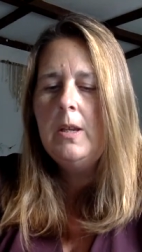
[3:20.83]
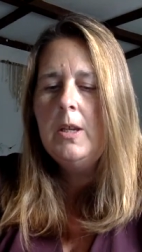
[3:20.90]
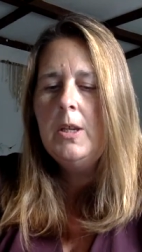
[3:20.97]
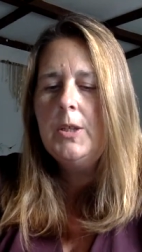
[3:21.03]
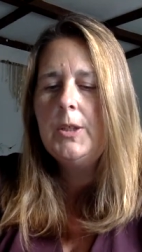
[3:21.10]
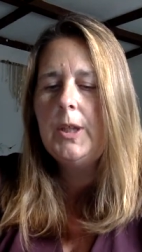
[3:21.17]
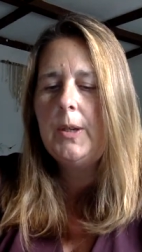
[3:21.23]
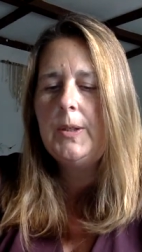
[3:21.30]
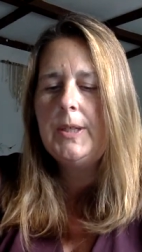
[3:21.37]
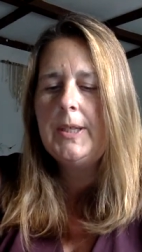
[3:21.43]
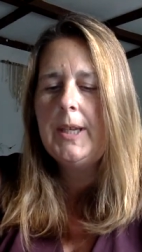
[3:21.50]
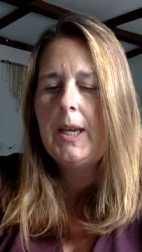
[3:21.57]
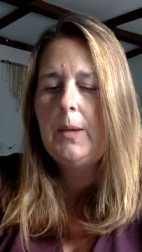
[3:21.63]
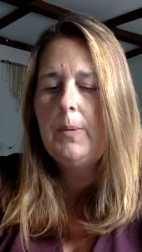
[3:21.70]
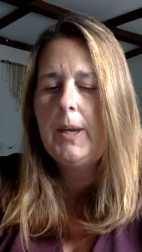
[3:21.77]
So
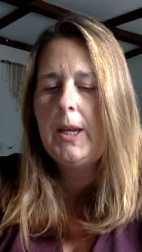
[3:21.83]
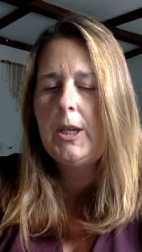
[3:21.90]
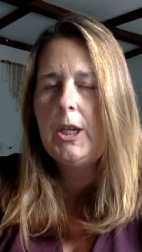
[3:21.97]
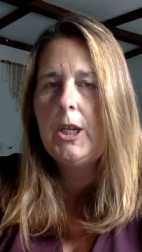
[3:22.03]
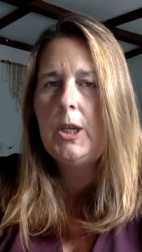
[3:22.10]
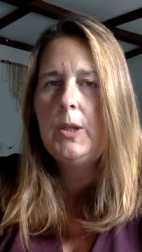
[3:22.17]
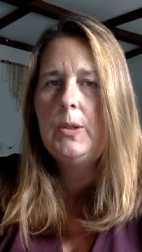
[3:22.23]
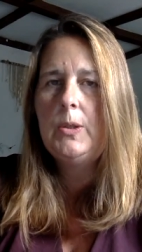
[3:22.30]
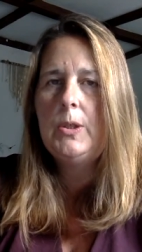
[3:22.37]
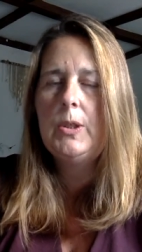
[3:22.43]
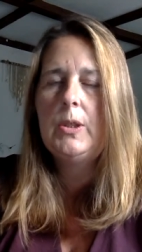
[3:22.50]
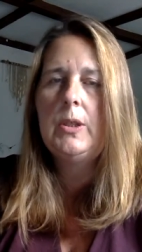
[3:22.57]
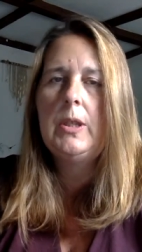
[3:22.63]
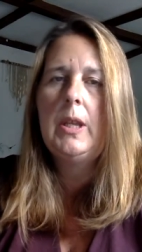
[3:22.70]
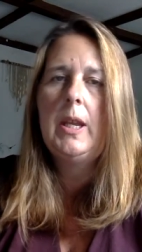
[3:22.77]
today we're going to use
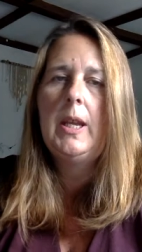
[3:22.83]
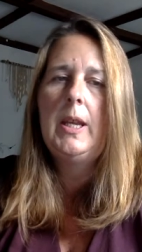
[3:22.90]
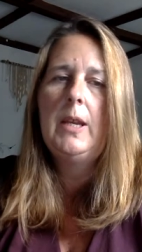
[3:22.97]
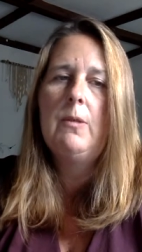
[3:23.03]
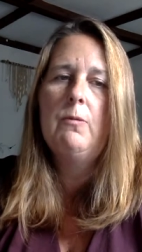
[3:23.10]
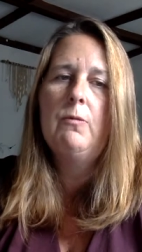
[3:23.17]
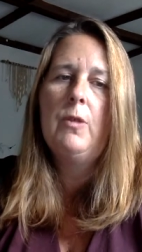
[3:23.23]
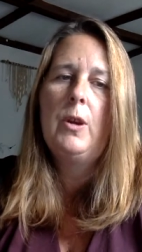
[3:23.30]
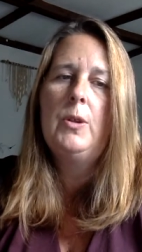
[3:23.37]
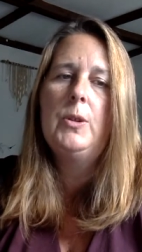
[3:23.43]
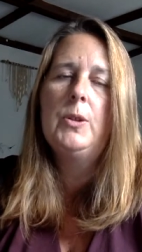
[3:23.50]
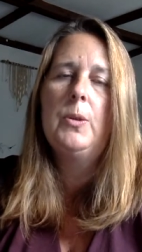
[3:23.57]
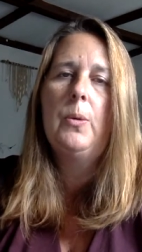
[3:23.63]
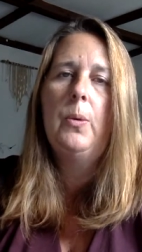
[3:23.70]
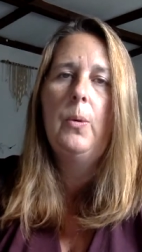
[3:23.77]
the rose
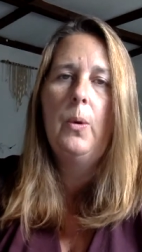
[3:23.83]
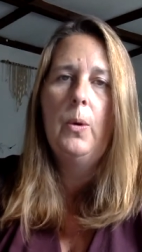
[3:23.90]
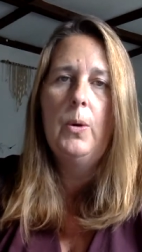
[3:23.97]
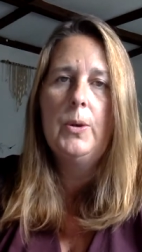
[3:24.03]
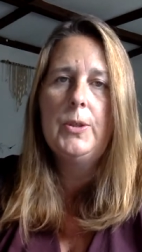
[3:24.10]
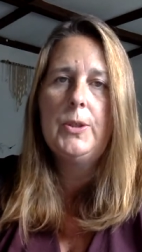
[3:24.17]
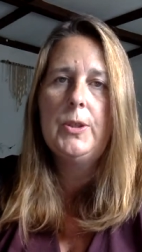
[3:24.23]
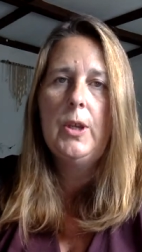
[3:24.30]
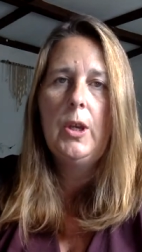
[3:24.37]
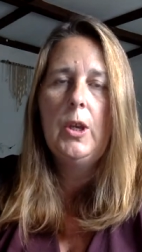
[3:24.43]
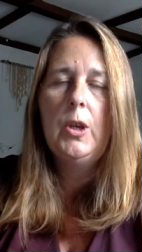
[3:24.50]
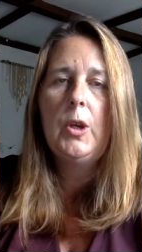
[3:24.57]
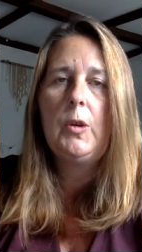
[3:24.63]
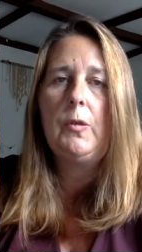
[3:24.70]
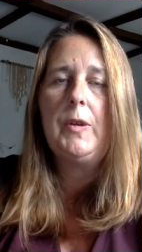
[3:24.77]
quartz
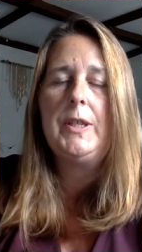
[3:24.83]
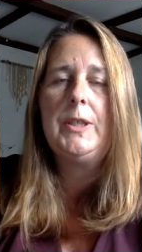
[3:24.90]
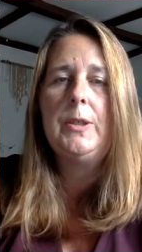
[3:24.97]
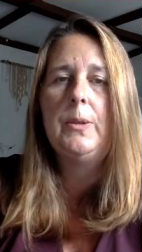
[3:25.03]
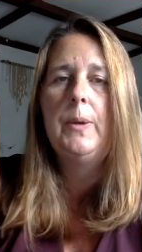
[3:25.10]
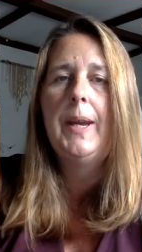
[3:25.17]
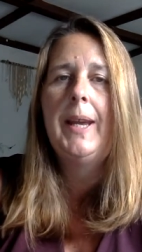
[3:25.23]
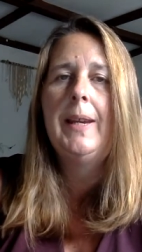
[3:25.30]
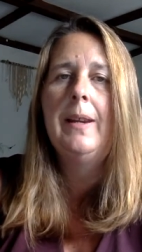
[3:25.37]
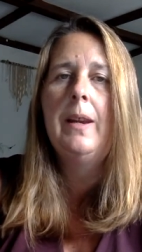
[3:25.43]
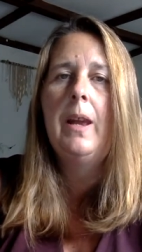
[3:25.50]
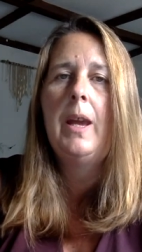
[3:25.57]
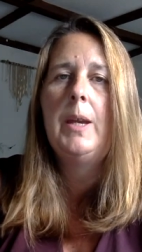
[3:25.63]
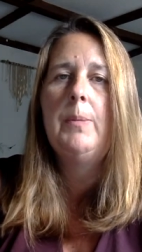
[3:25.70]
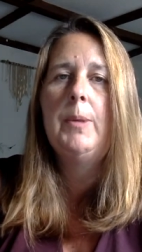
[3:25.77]
crystal in
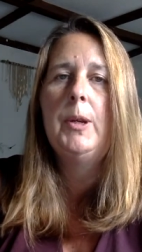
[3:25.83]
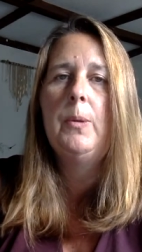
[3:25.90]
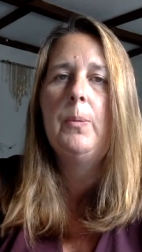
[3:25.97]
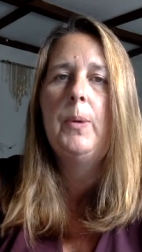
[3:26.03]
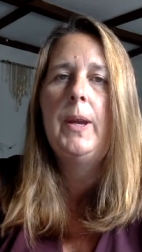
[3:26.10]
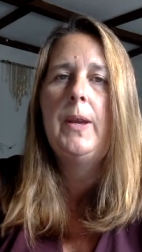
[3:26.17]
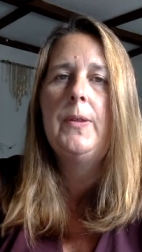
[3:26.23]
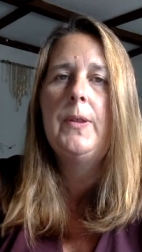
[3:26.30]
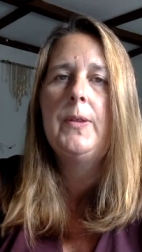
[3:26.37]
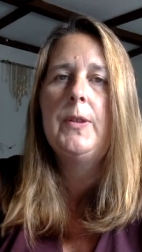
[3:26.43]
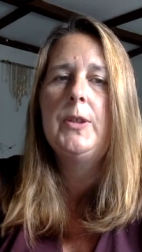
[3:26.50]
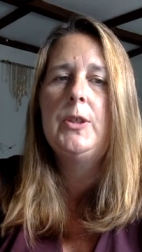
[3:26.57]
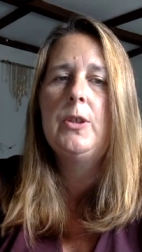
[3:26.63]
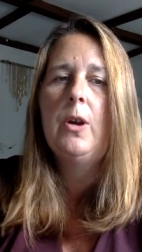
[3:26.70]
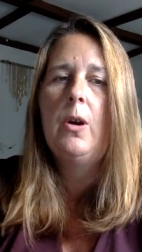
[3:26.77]
alignment with the
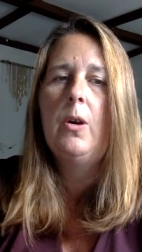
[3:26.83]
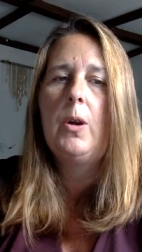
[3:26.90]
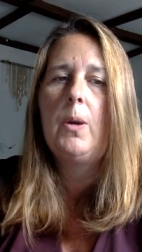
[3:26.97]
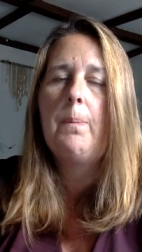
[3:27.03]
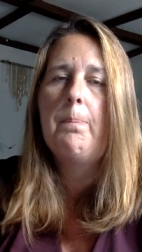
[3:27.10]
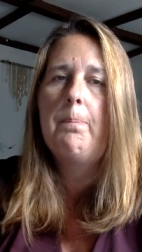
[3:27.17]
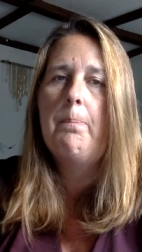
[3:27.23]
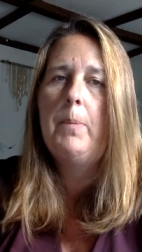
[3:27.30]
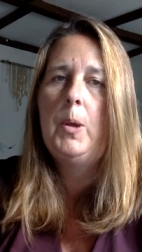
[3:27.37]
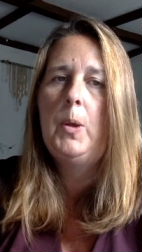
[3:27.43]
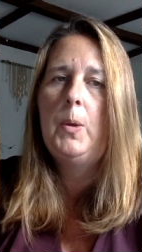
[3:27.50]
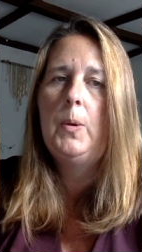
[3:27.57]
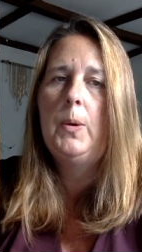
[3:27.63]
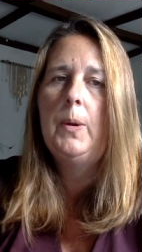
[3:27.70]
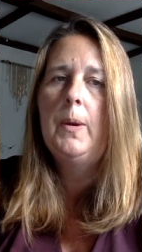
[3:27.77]
dark
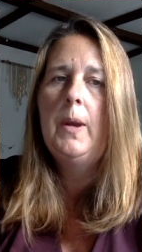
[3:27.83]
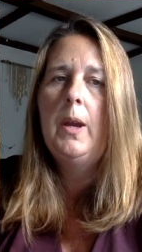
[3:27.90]
moon.